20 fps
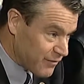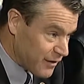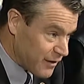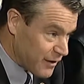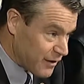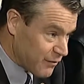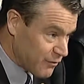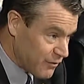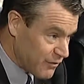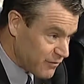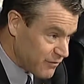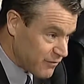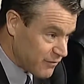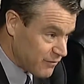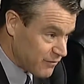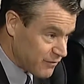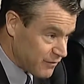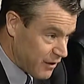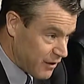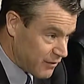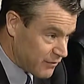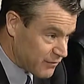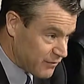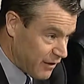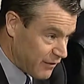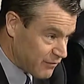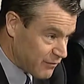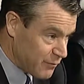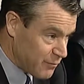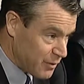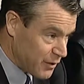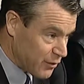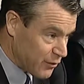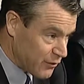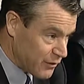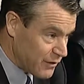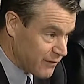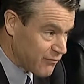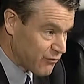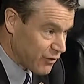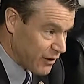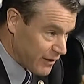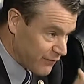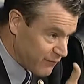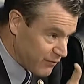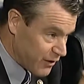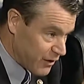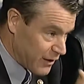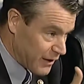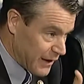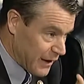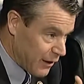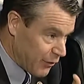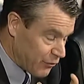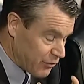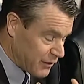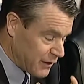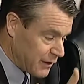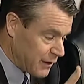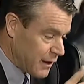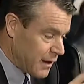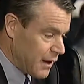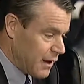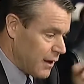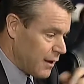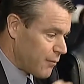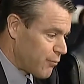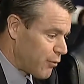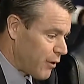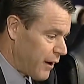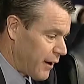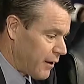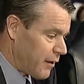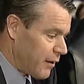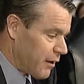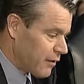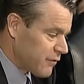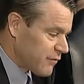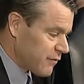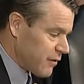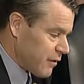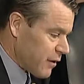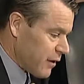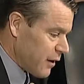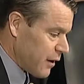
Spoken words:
that increases accessibility for a very healthy product